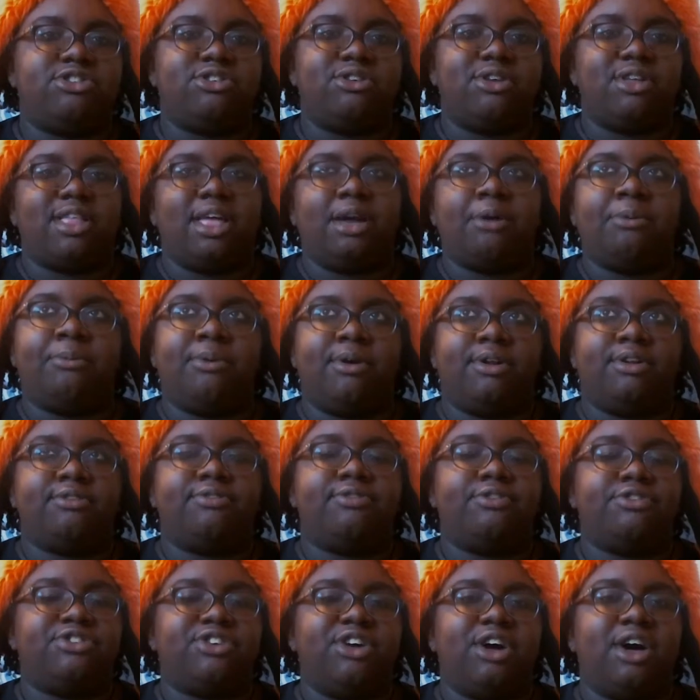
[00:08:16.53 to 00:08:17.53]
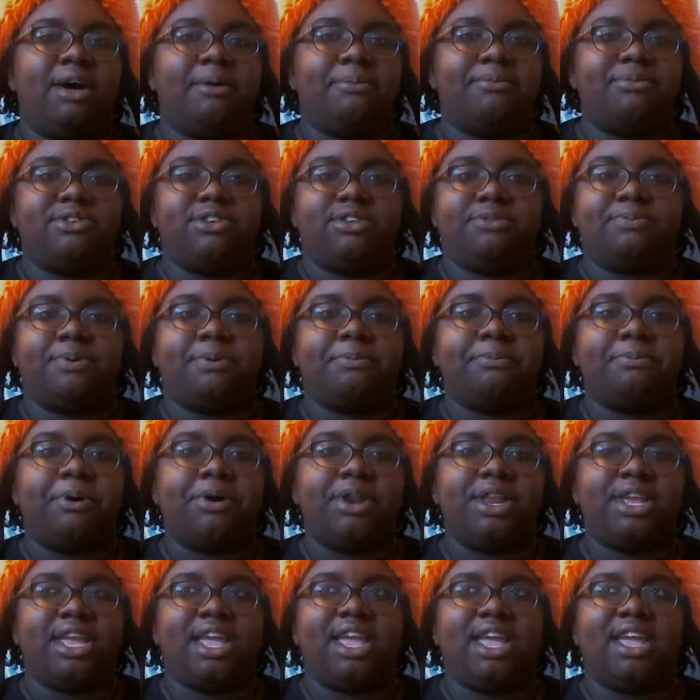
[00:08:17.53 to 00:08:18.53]
doing like a wonderful job just
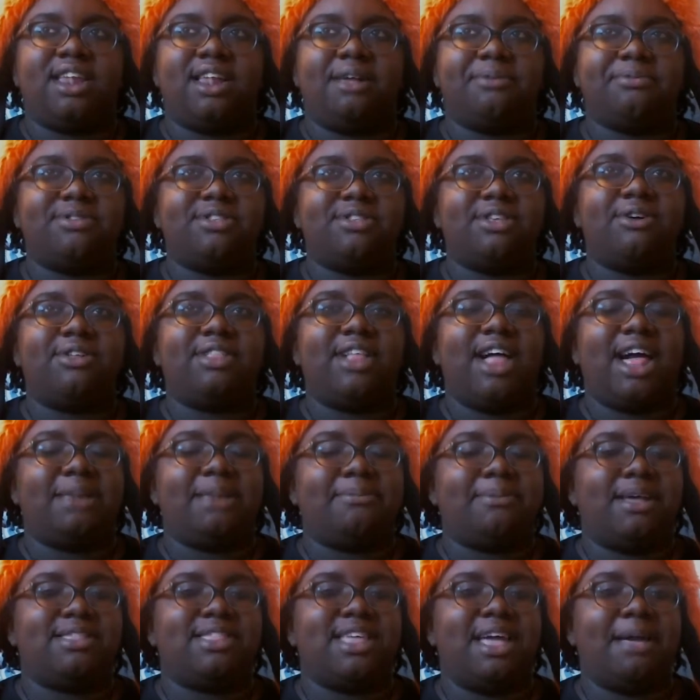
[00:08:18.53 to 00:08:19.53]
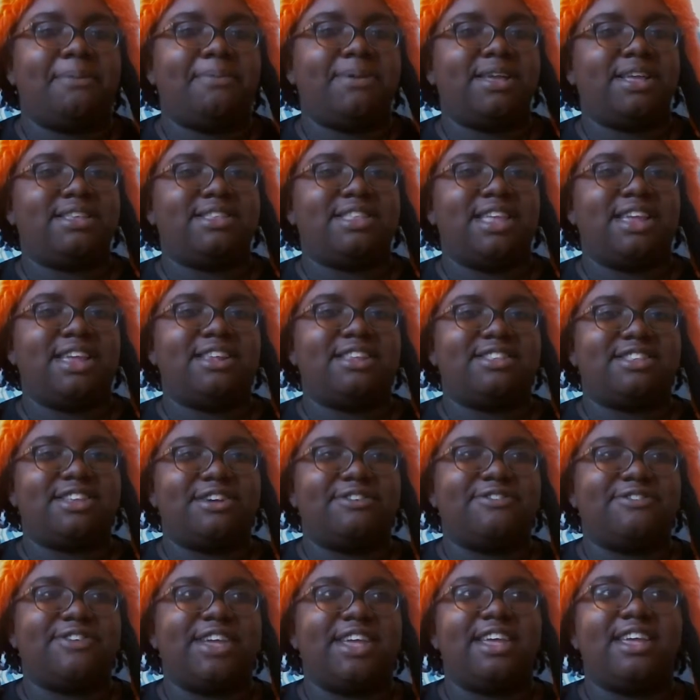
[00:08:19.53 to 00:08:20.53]
promoting it, and I'm so glad about that because they
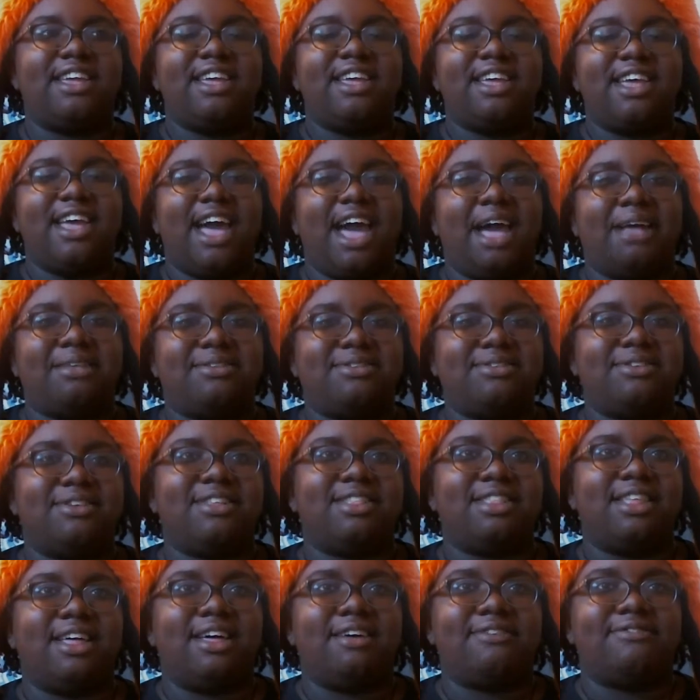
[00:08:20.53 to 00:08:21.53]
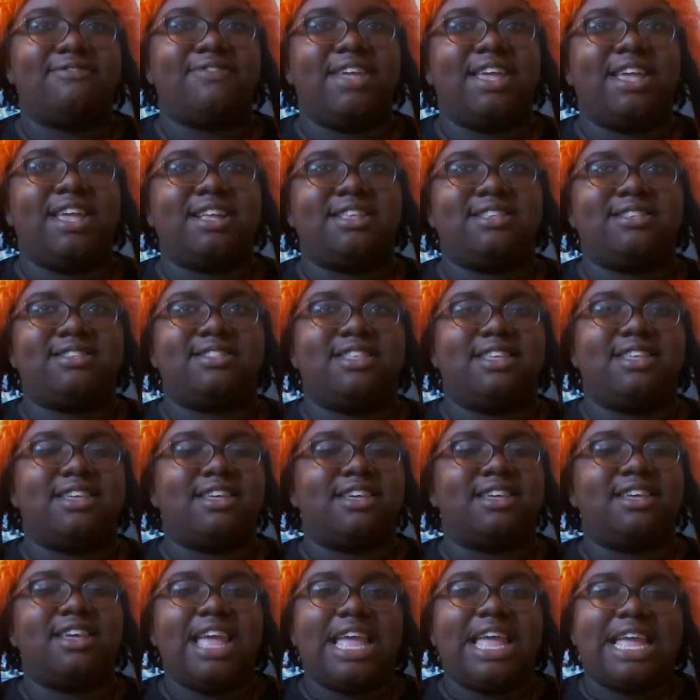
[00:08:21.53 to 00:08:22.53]
deserve it. I absolutely love VIXX,
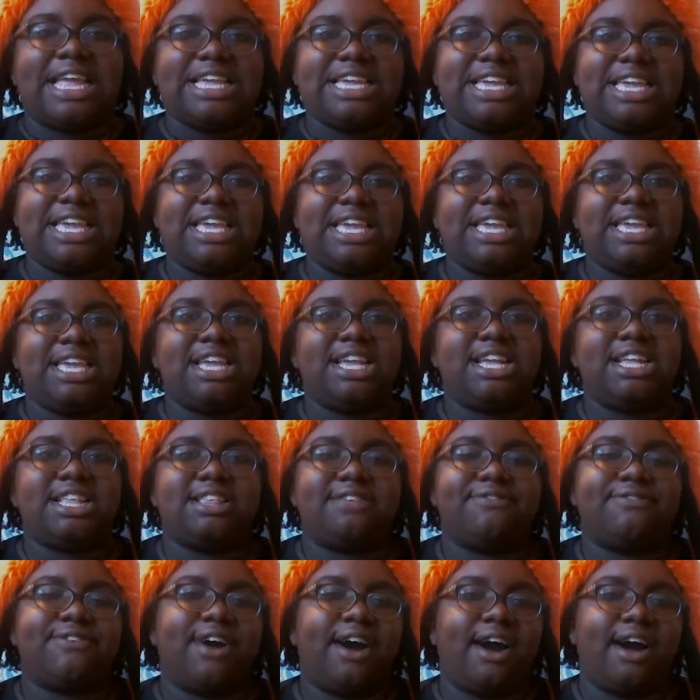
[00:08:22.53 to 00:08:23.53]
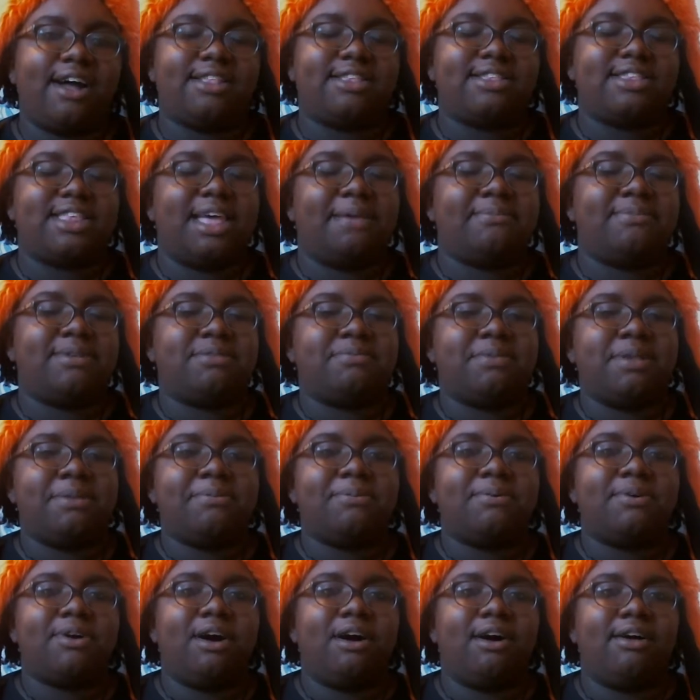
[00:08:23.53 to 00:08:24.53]
the kings of concept as
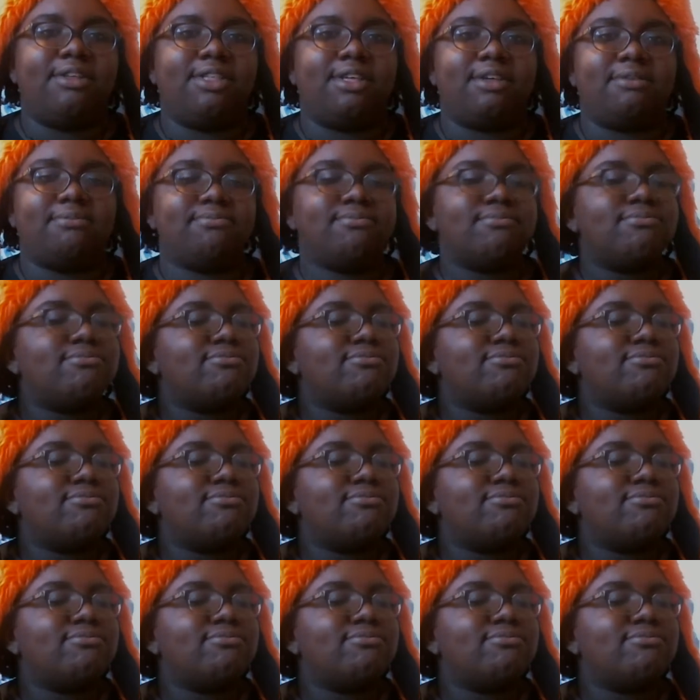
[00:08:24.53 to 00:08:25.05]
people call them.